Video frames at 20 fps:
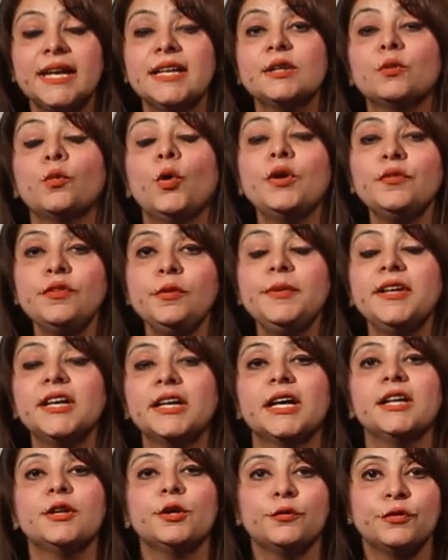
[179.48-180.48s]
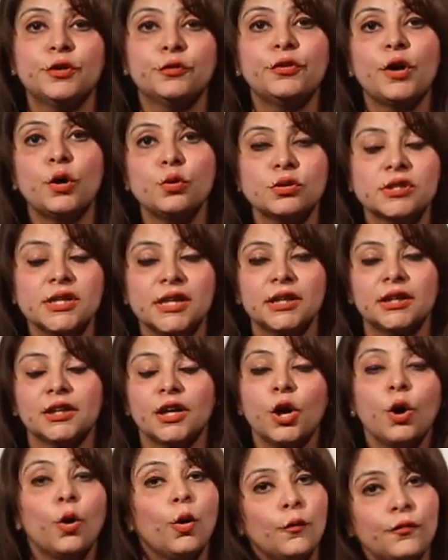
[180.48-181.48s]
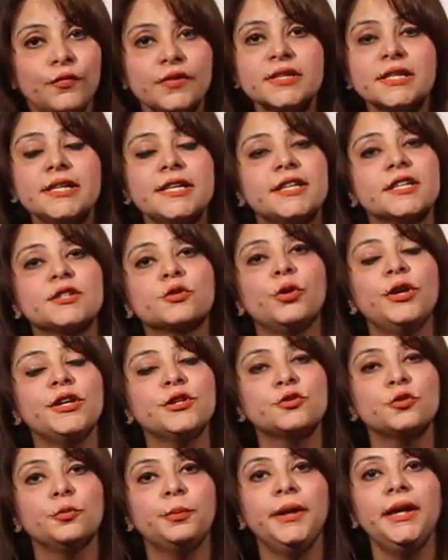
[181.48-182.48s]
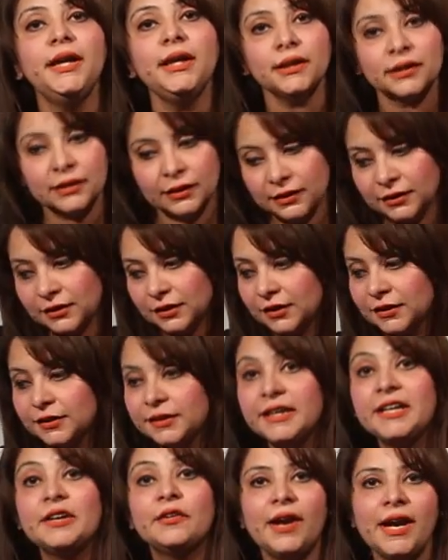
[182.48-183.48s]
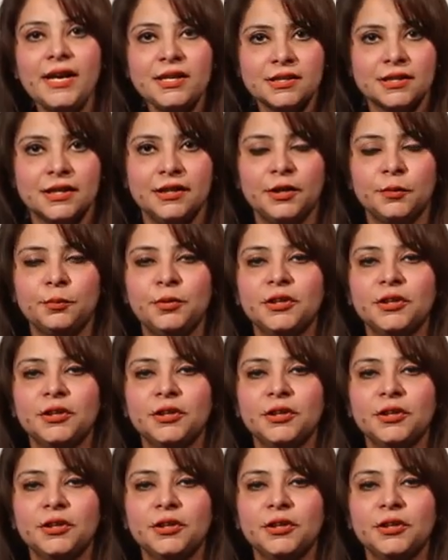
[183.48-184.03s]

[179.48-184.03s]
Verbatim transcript: And what will be the color of the fountain? Obviously it is going to be the, the red color,